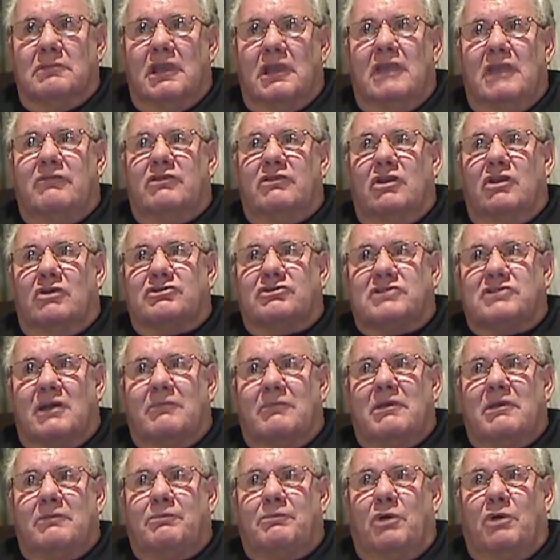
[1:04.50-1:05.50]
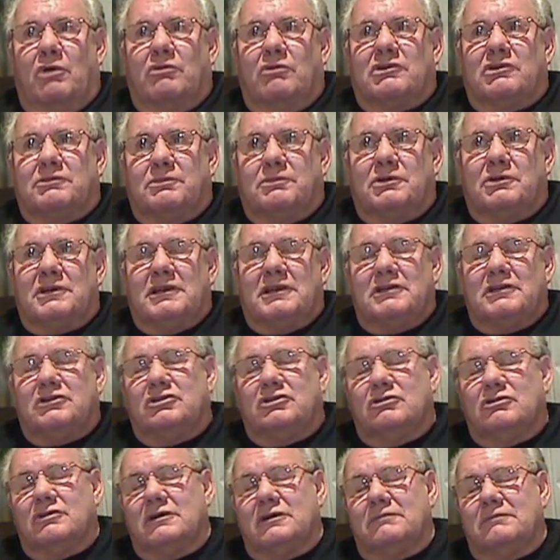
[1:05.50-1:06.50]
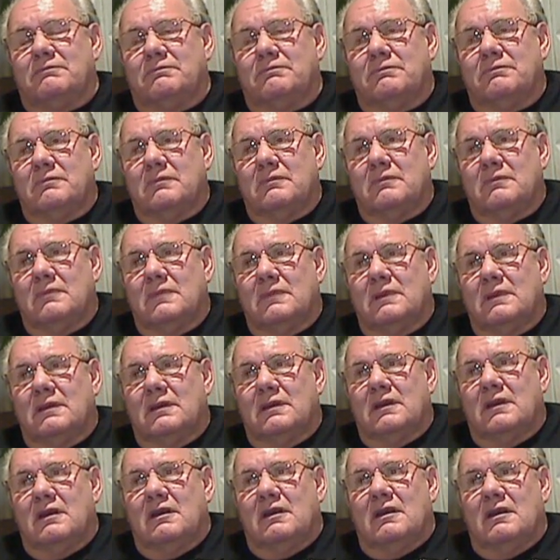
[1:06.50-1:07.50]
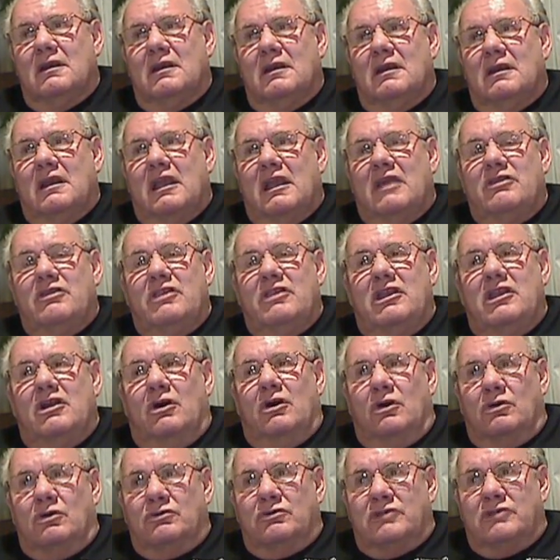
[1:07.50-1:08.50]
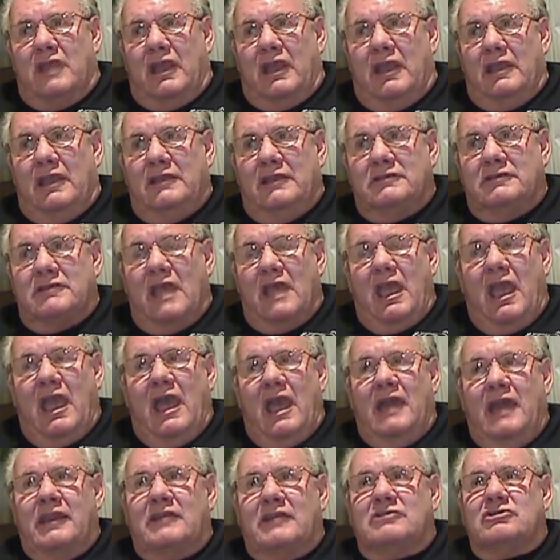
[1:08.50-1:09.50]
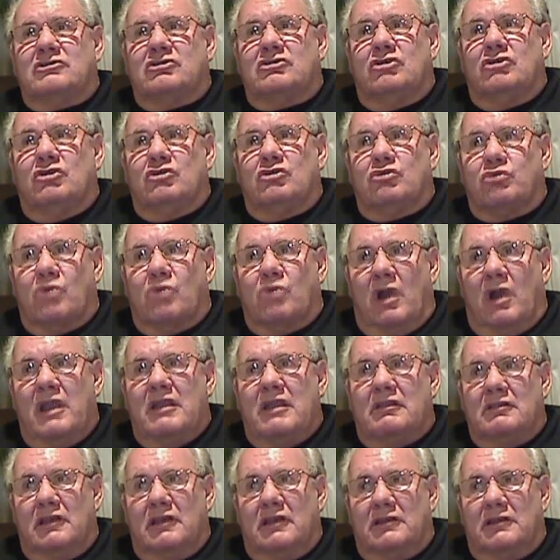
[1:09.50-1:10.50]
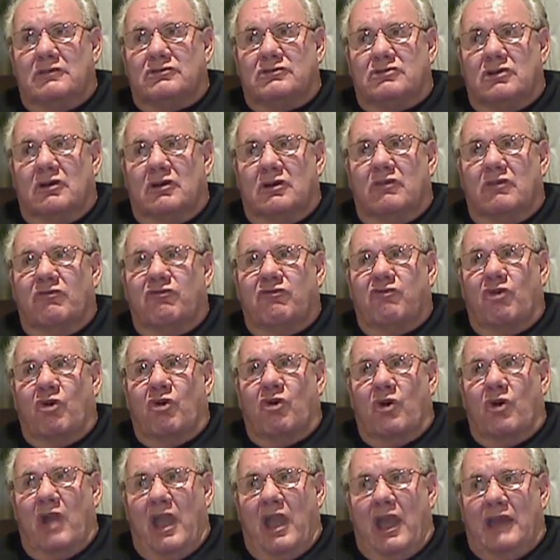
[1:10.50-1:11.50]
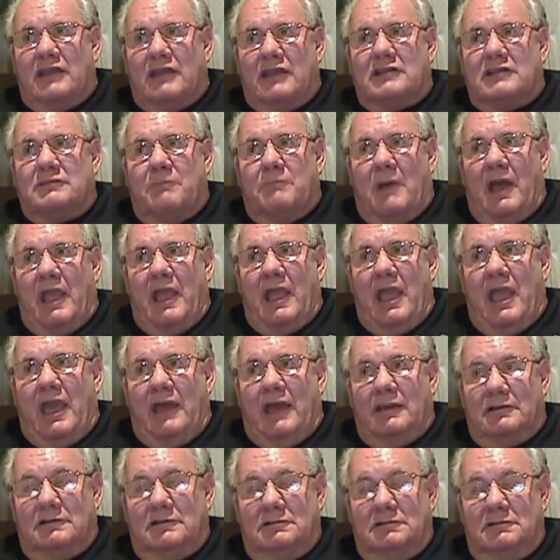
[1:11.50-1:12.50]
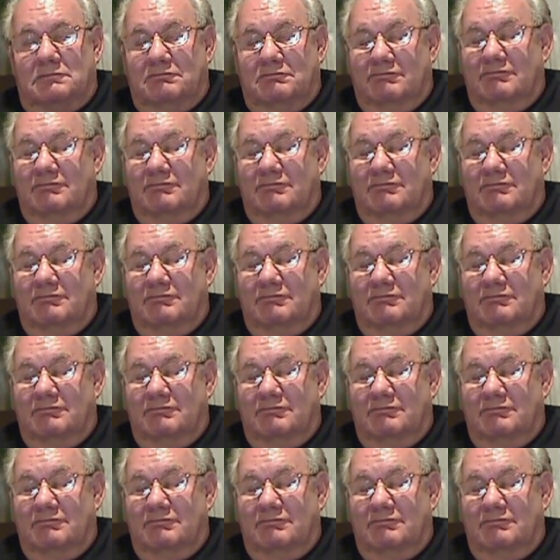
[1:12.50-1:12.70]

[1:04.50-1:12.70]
even though some input was put into it. In the old days, addicts could write literature for addicts by addicts.